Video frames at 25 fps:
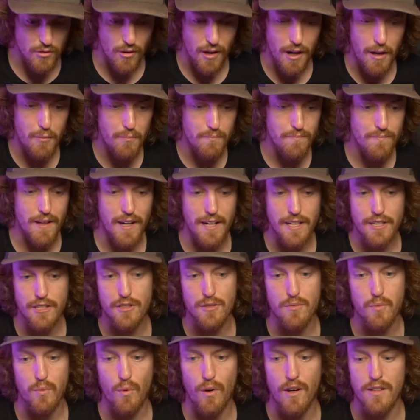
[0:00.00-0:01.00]
So I, I
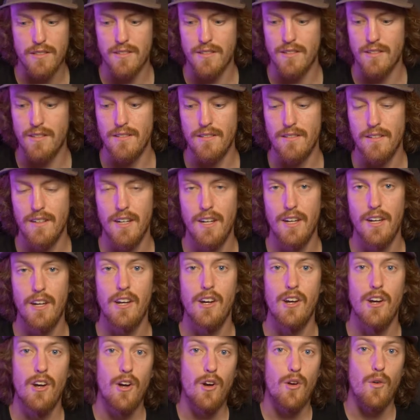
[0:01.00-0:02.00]
just wasn't
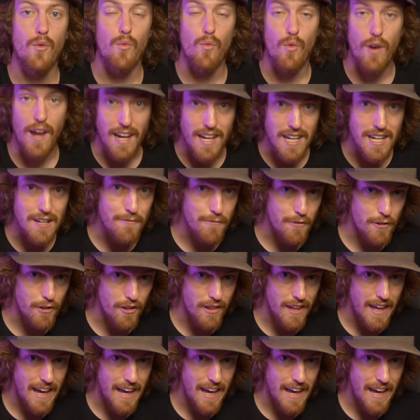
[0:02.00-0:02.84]
ready for